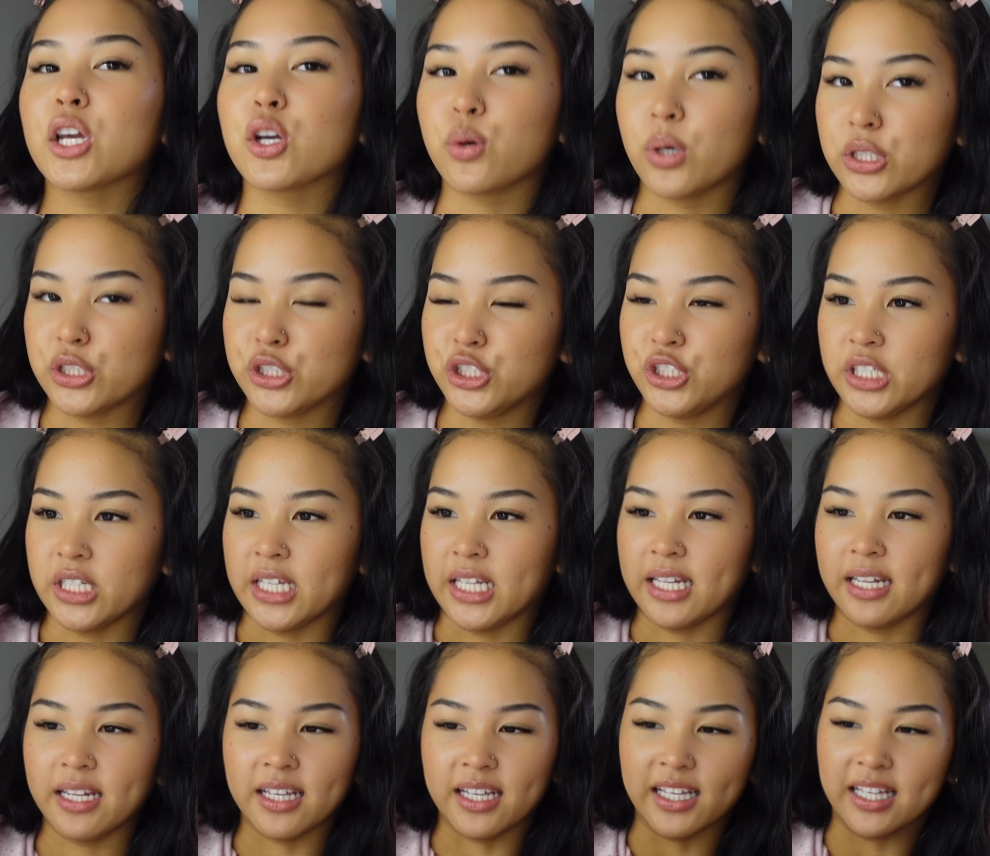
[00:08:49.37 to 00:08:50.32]

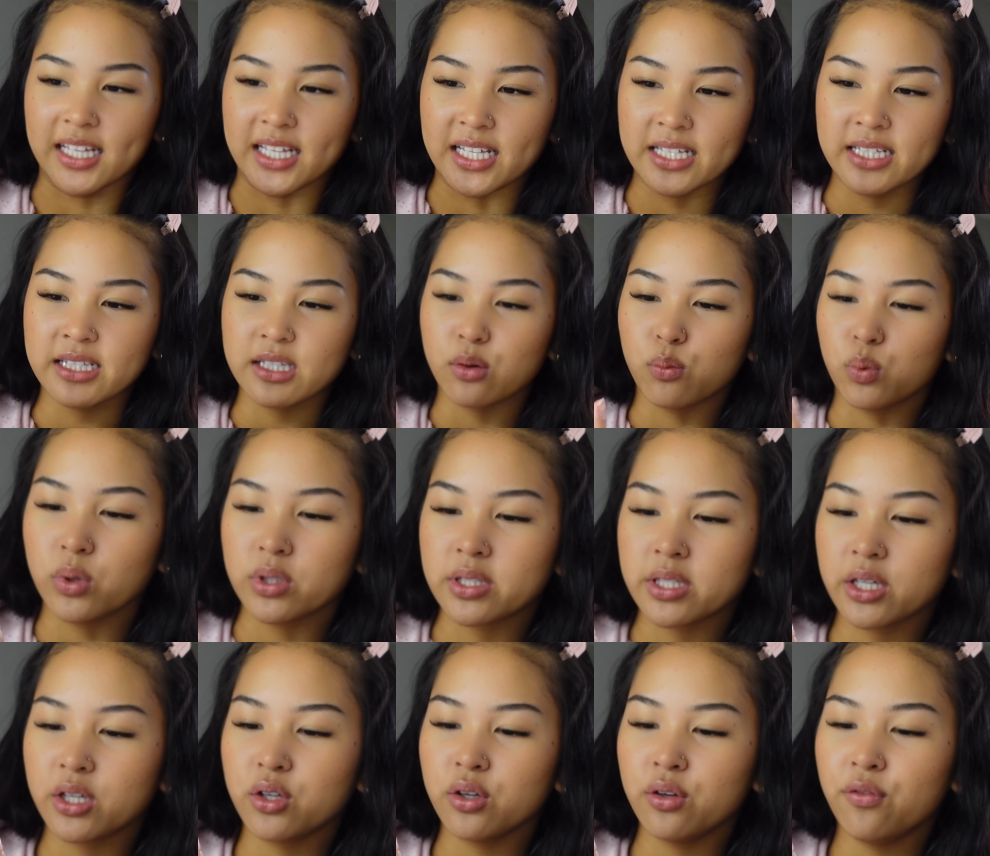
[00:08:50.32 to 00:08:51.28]
question is, what's
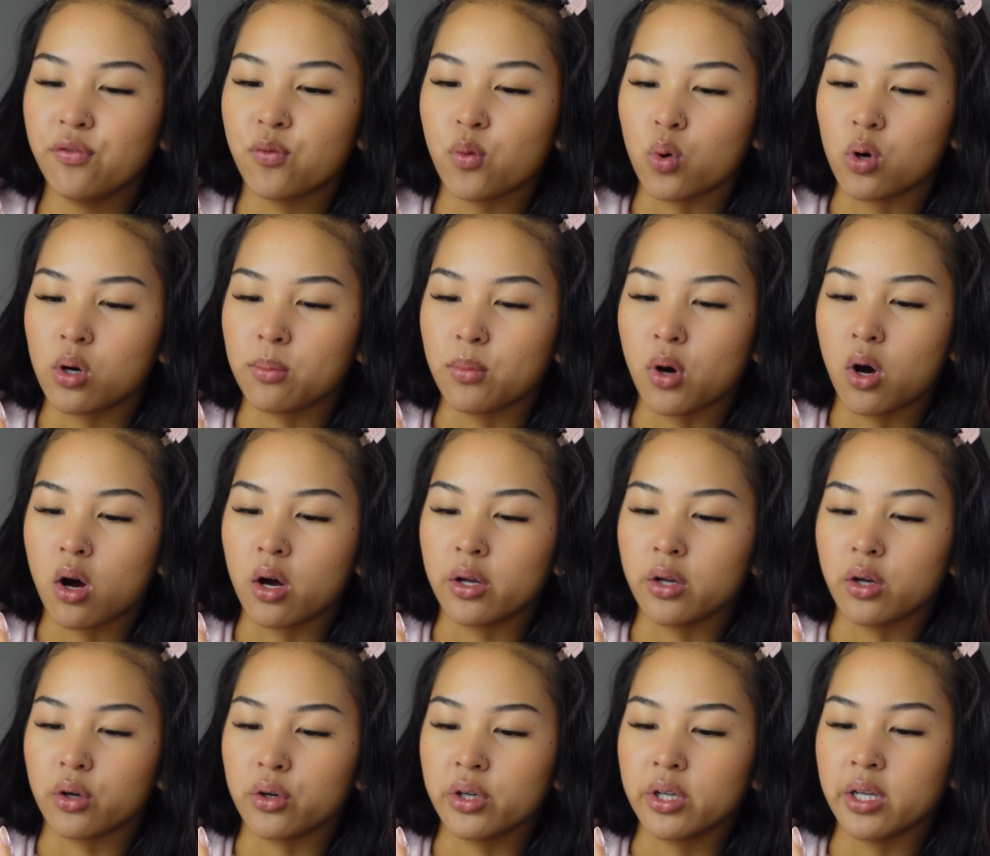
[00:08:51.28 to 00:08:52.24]
a good form on
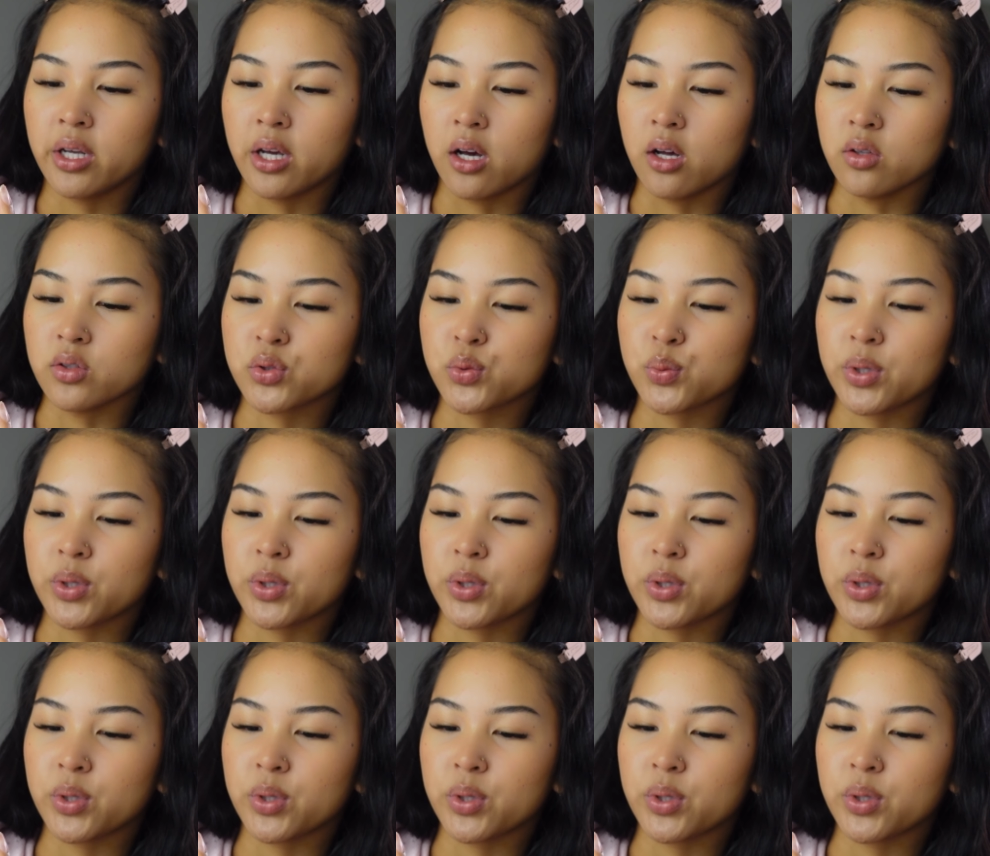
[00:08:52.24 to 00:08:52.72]
RDLs?